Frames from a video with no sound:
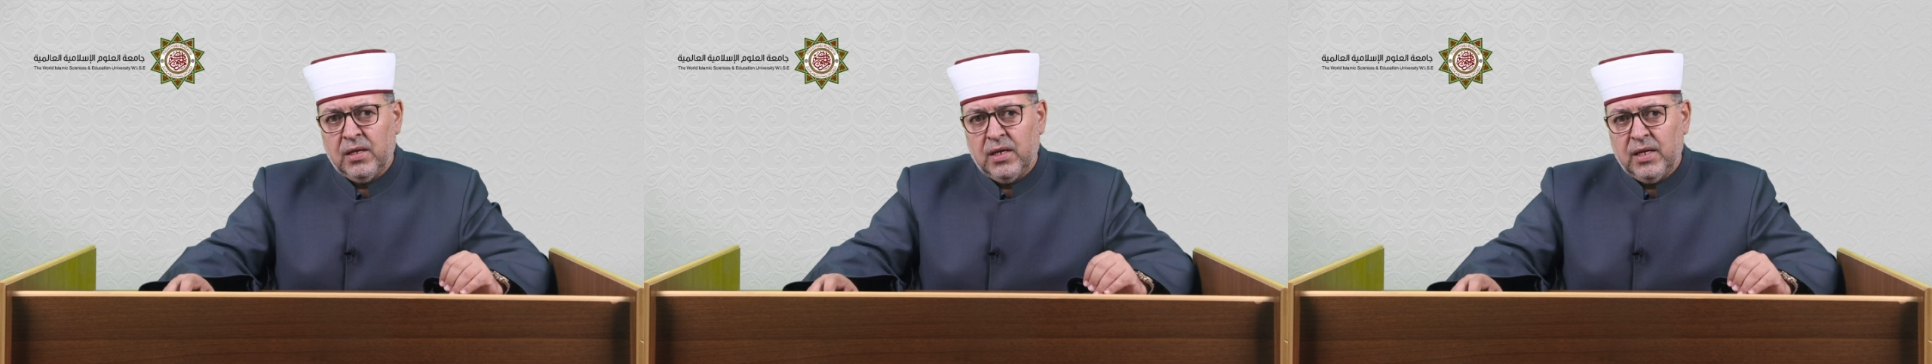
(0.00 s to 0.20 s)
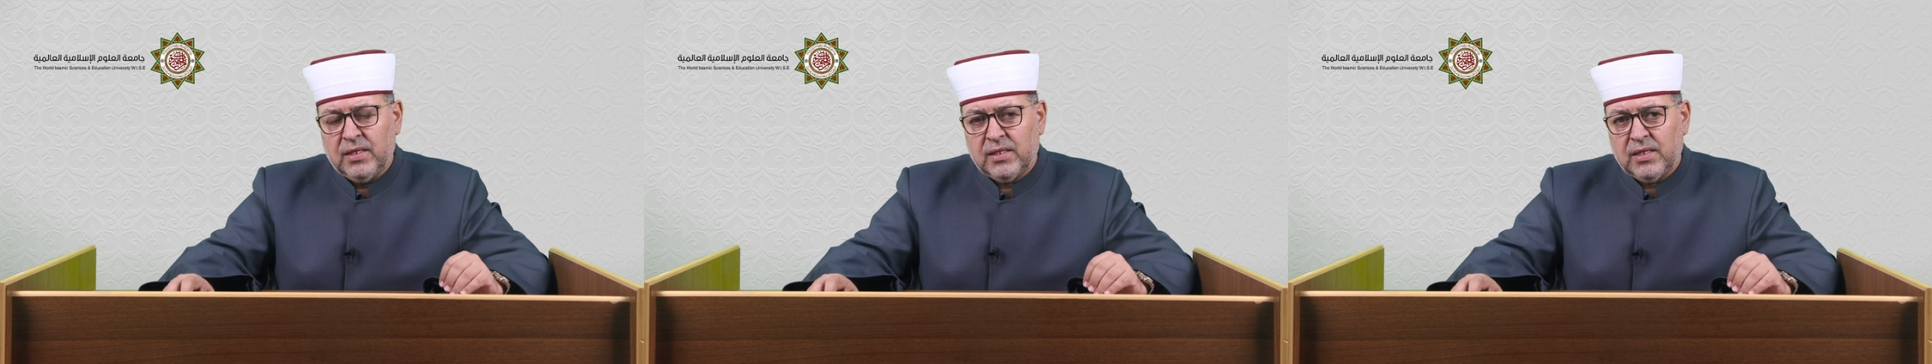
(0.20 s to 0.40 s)

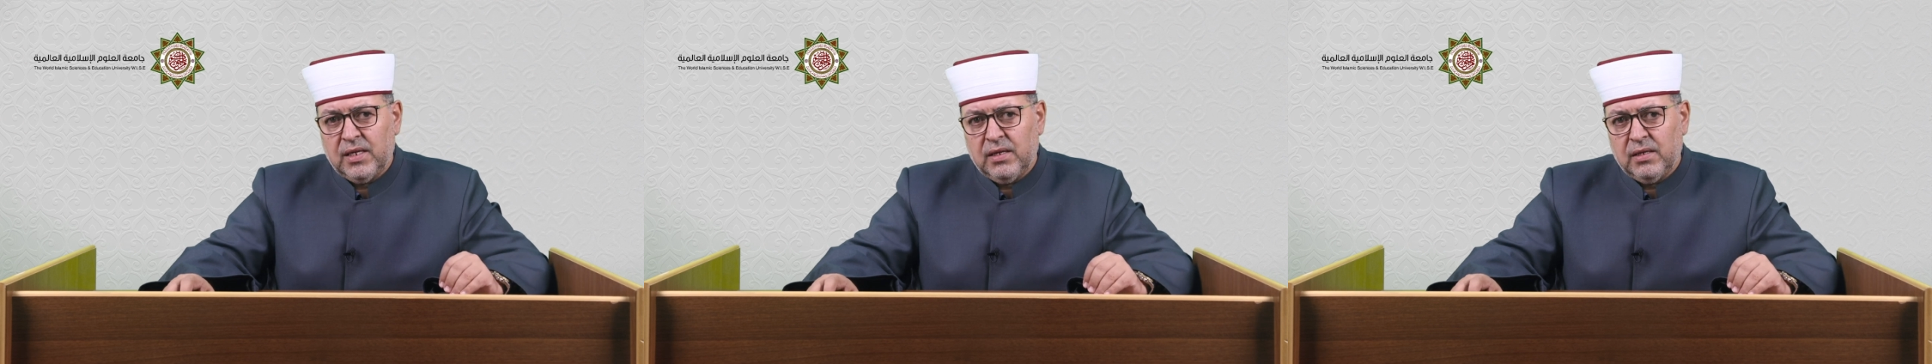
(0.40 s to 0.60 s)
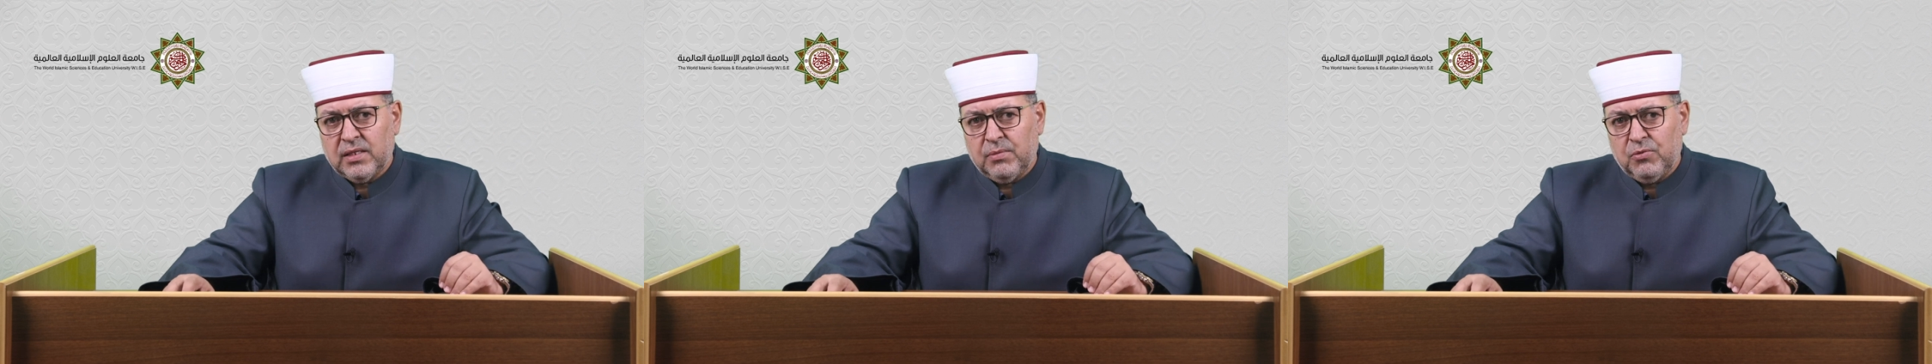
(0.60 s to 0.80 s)
let's
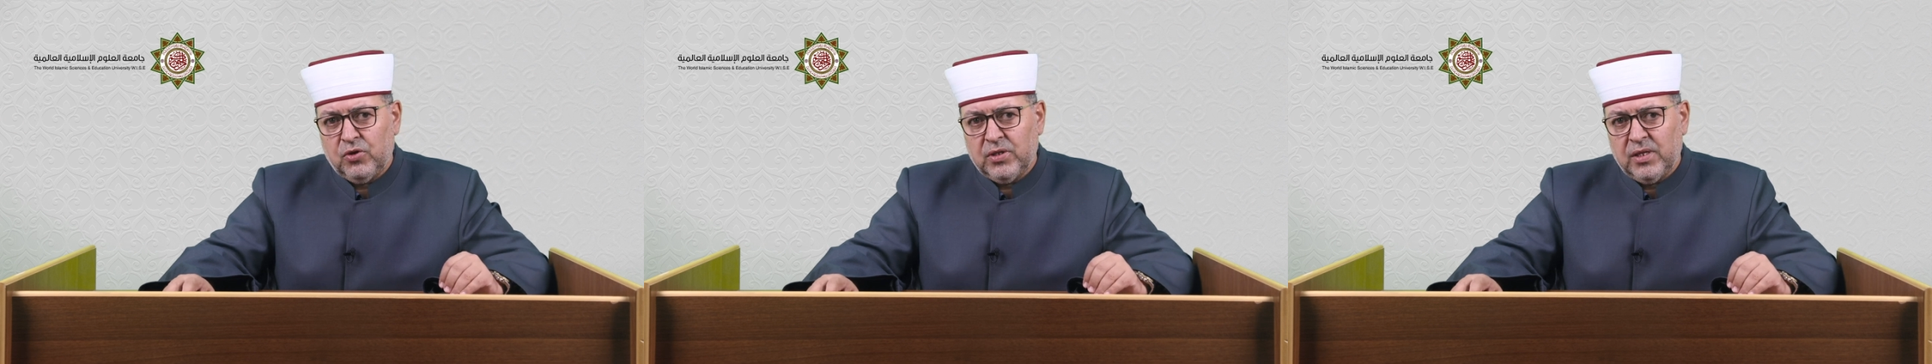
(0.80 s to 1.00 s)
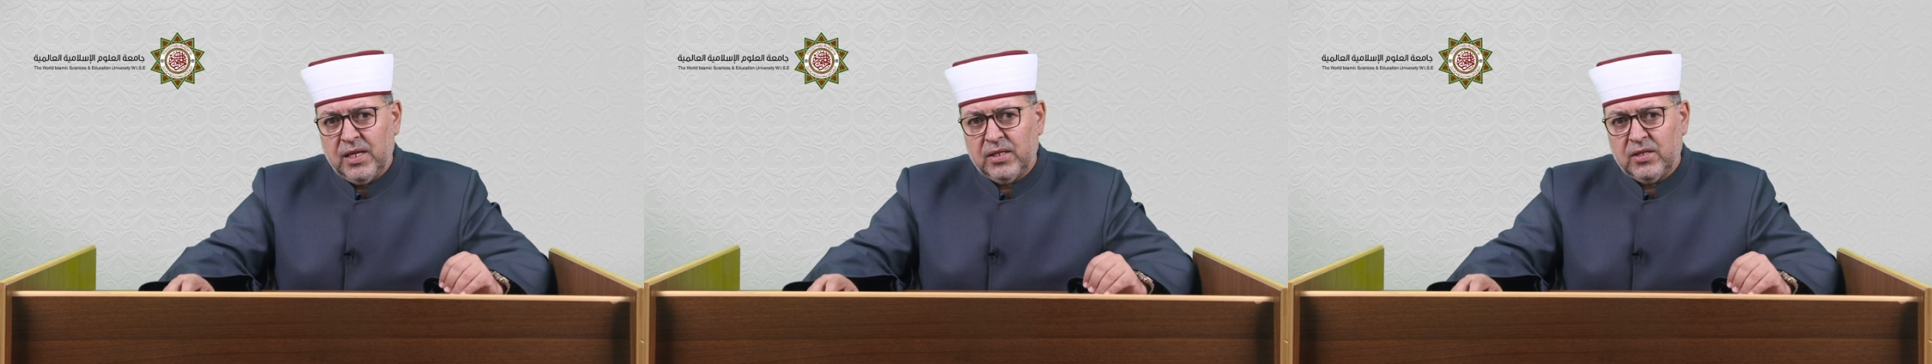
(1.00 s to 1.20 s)
say,
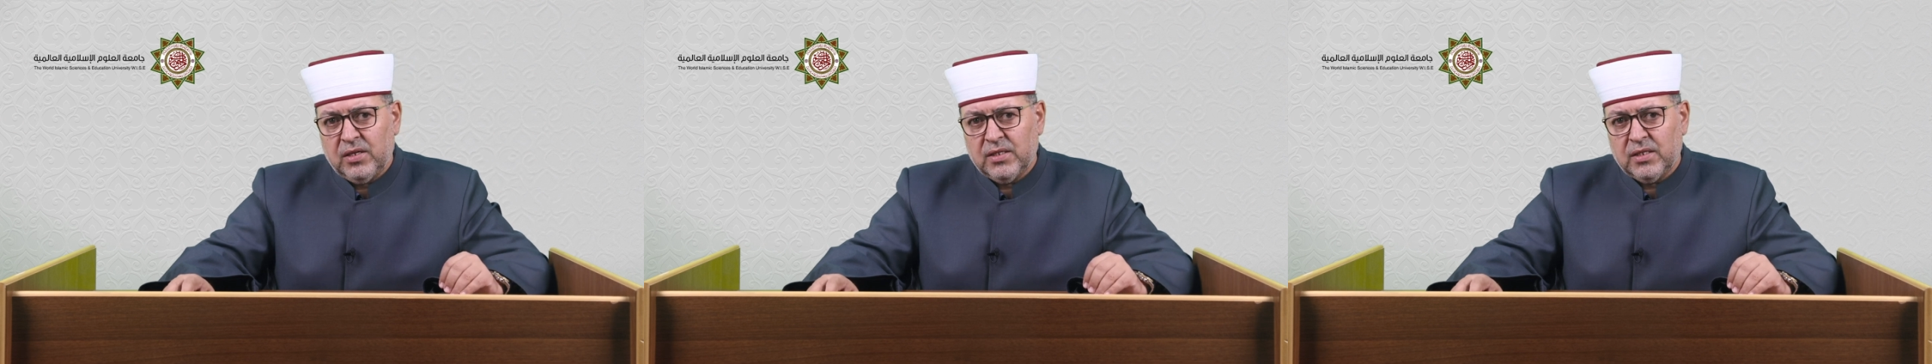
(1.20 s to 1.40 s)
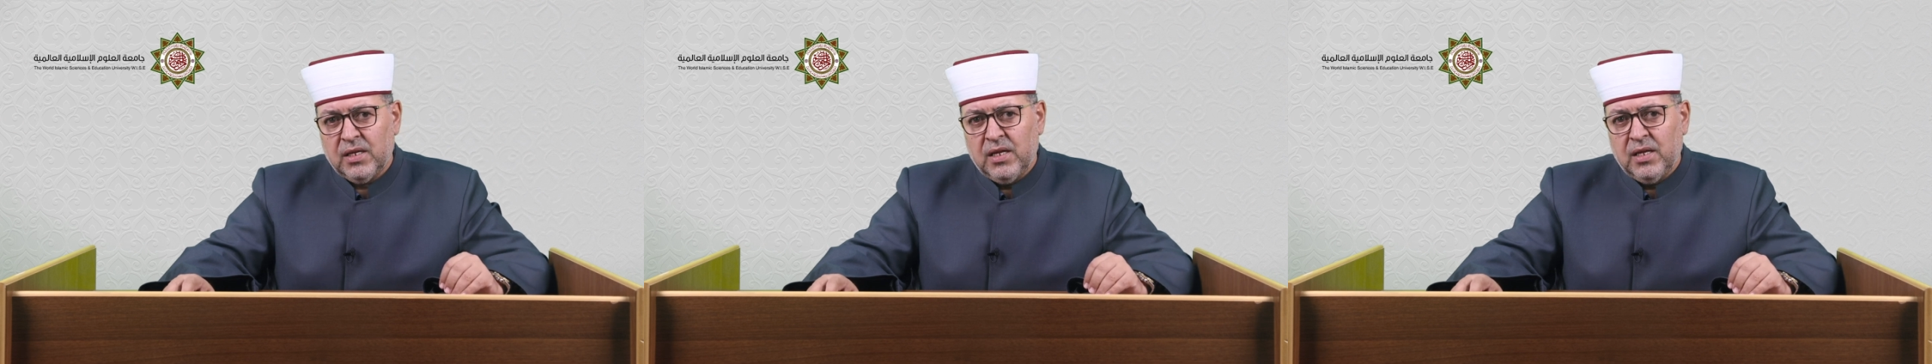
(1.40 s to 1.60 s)

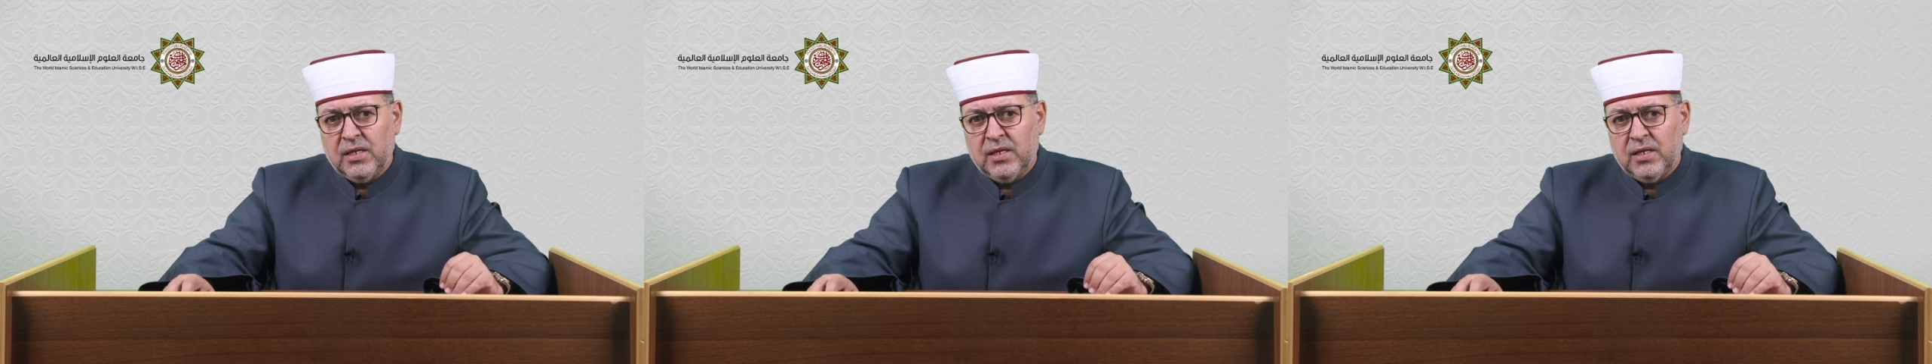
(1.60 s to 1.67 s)
subordinators.